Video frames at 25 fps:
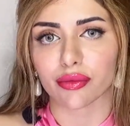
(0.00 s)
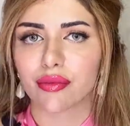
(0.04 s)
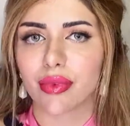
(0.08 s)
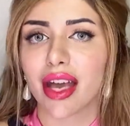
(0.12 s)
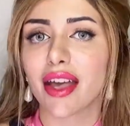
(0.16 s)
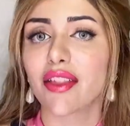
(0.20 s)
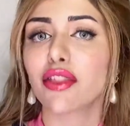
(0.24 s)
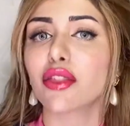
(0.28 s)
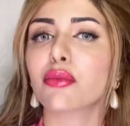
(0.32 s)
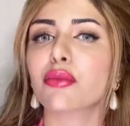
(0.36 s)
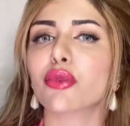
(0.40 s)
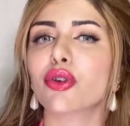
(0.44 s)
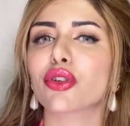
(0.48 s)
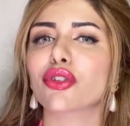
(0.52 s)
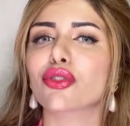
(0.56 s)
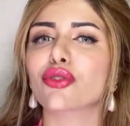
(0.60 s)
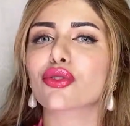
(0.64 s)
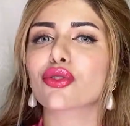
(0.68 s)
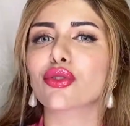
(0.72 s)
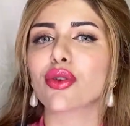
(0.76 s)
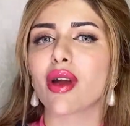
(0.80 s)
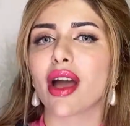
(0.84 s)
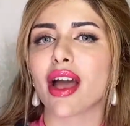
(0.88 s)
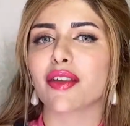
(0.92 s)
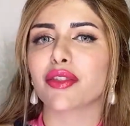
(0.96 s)
And the more you
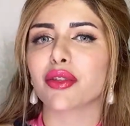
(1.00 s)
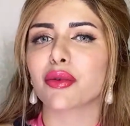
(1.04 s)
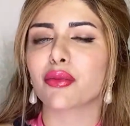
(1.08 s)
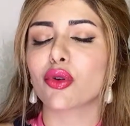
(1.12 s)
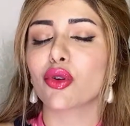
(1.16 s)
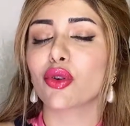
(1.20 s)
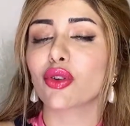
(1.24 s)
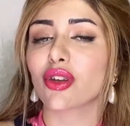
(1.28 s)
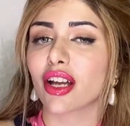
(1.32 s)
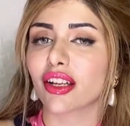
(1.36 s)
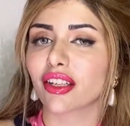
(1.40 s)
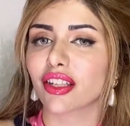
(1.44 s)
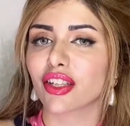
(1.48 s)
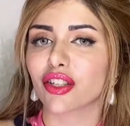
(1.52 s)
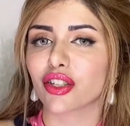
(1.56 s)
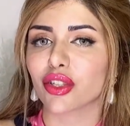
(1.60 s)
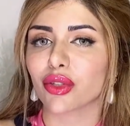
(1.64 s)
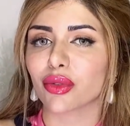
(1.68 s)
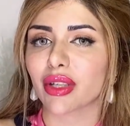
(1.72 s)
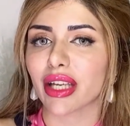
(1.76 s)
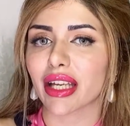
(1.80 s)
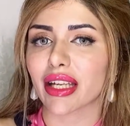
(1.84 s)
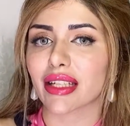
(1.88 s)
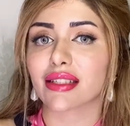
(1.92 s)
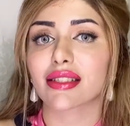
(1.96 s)
try, the more luckier you
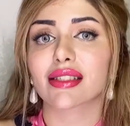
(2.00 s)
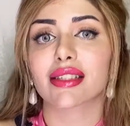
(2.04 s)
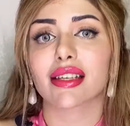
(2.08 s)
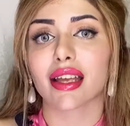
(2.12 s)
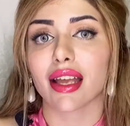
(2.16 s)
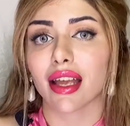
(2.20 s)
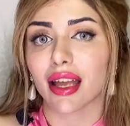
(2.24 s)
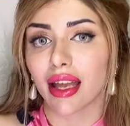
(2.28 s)
get